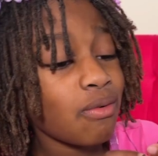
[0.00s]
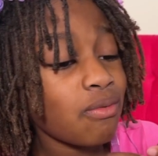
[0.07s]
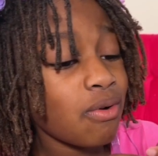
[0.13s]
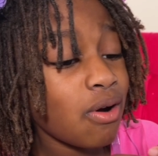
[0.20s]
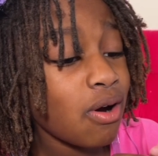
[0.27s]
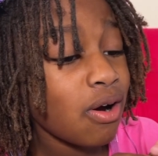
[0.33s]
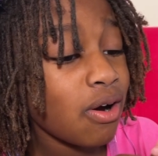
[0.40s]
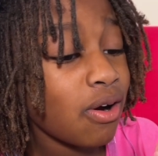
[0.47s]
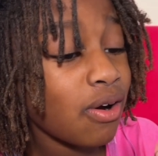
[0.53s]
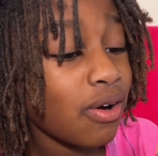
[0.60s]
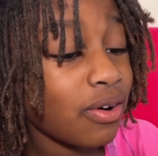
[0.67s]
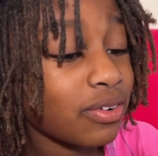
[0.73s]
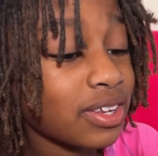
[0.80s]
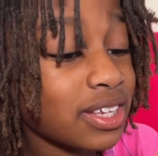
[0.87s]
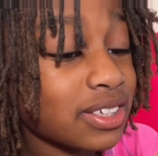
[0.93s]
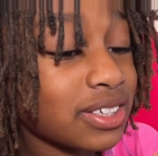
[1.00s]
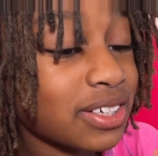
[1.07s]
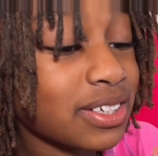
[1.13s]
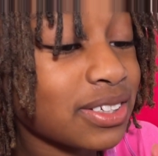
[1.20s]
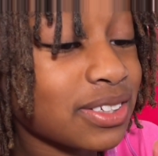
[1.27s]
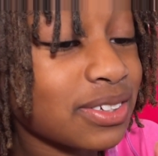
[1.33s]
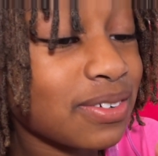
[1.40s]
Whoa, this
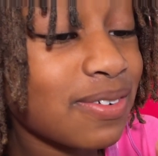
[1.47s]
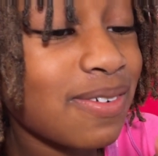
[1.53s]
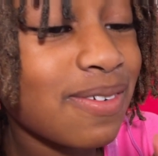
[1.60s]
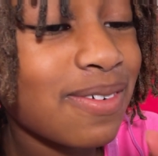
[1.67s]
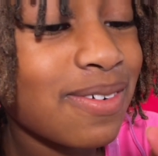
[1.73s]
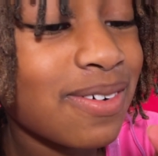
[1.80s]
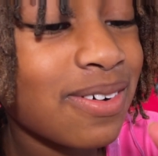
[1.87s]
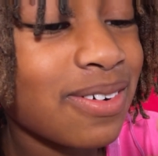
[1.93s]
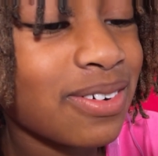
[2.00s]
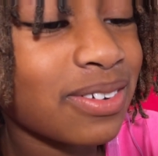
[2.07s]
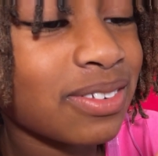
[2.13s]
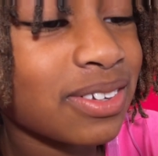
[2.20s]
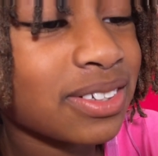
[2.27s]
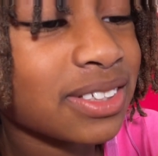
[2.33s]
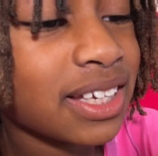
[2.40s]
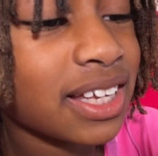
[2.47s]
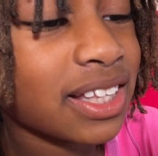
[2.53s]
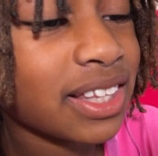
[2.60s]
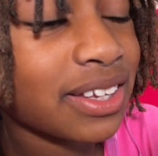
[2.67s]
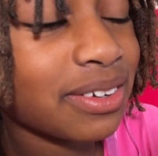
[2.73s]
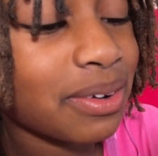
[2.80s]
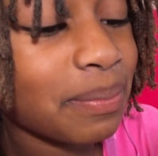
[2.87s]
looks cool. It looks like a little